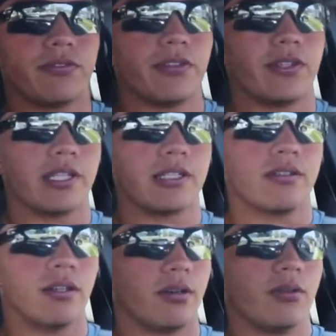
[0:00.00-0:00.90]
if you think,
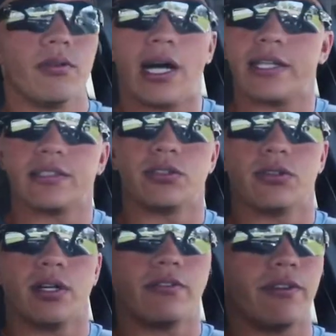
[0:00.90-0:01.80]
oh, I have to
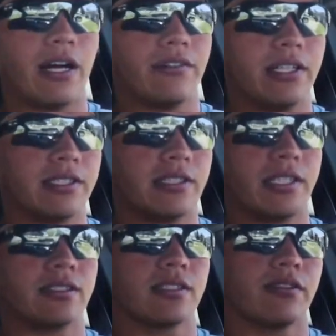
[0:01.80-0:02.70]
do all 5 of these
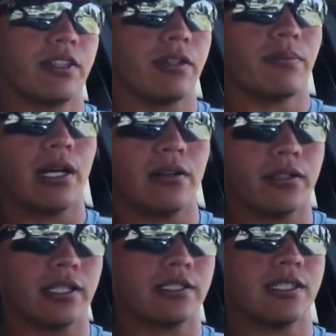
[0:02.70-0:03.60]
things to develop
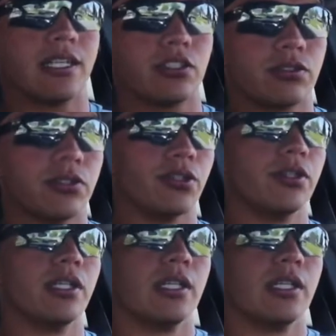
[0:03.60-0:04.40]
power. That's not true.